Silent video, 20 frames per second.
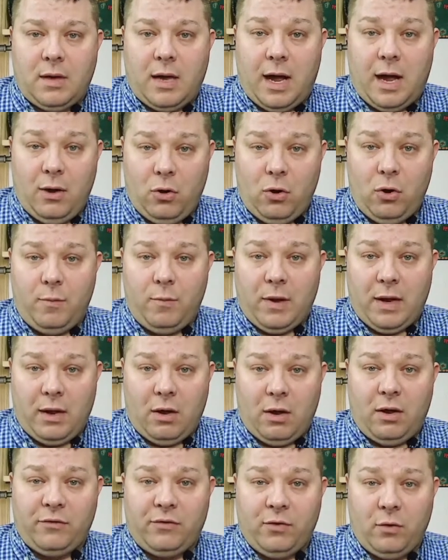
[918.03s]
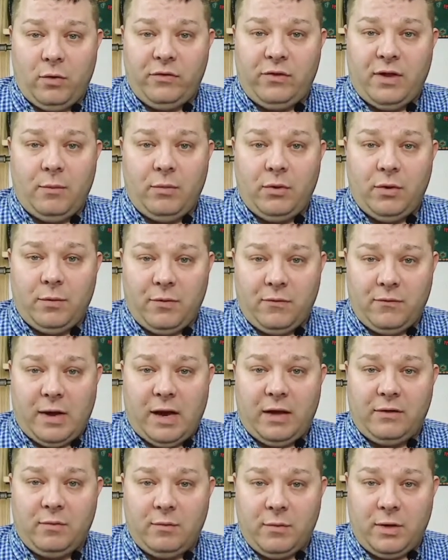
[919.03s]
I hope I also was able to
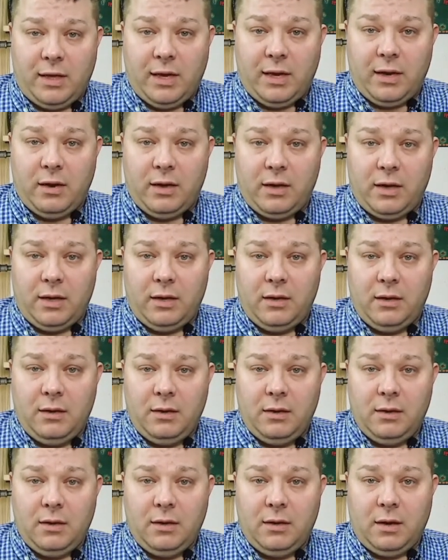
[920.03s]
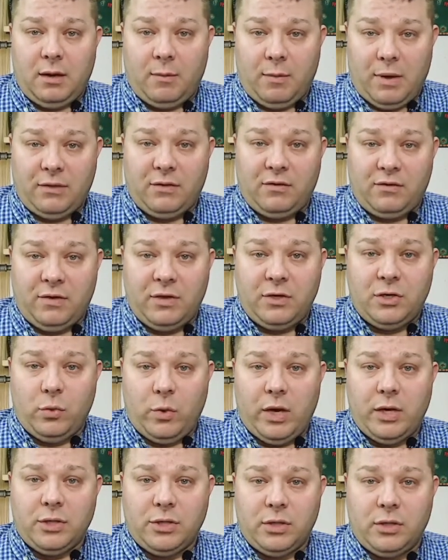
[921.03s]
provide some clarity about the
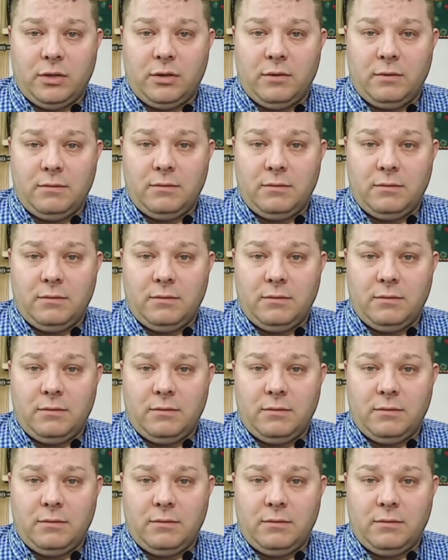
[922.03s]
situation.